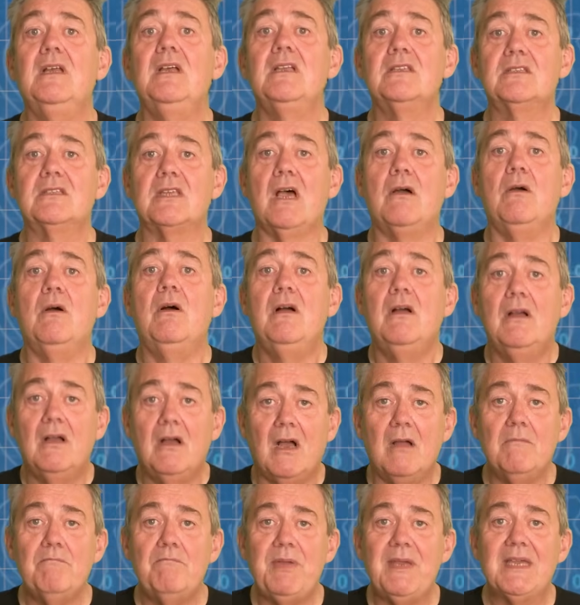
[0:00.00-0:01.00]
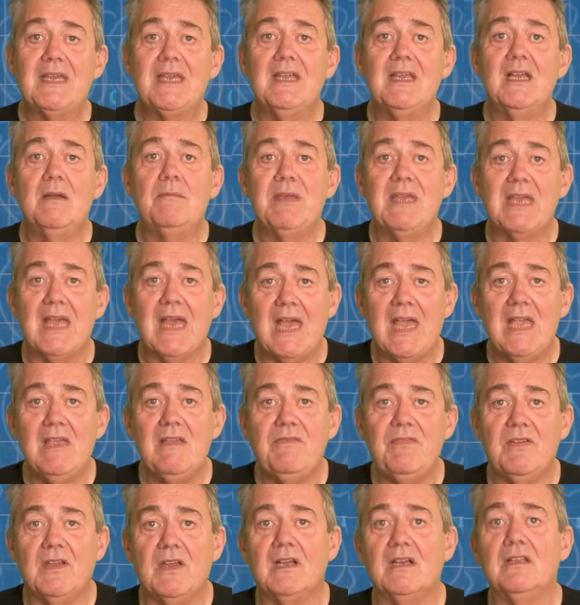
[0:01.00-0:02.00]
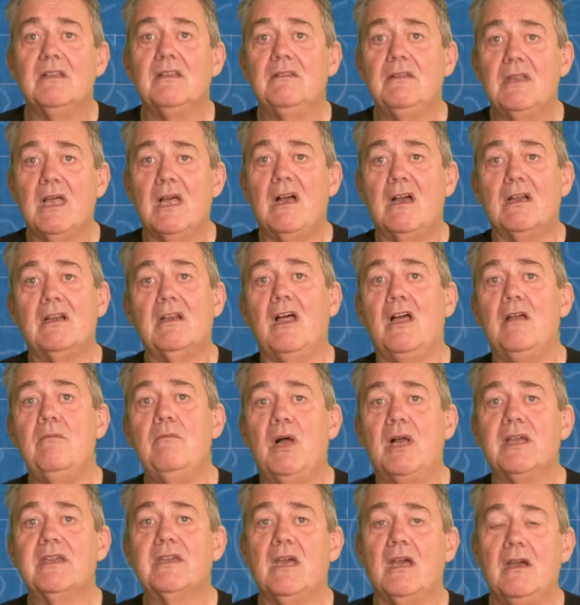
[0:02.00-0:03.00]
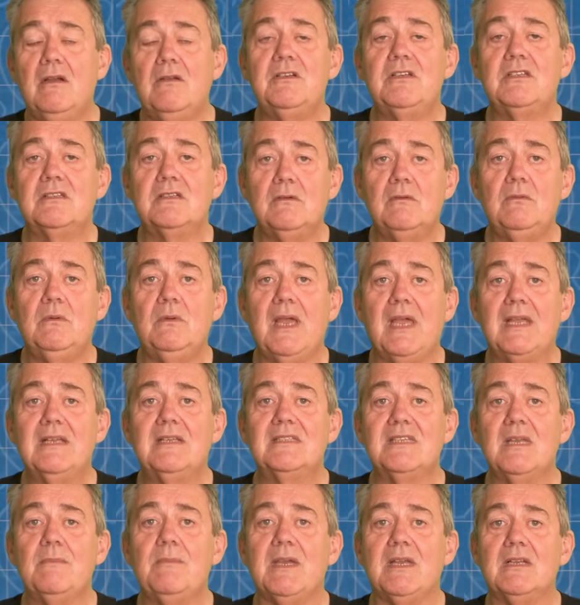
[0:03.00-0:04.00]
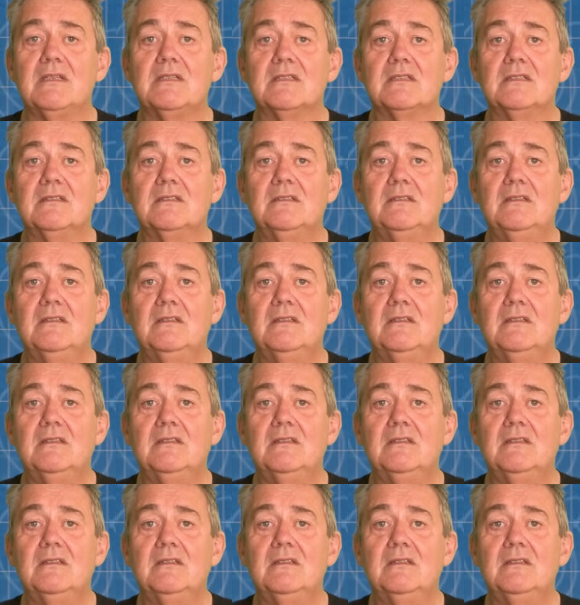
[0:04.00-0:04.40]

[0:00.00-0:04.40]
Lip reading: So I'm picking a behavior that I'd like my code to exhibit.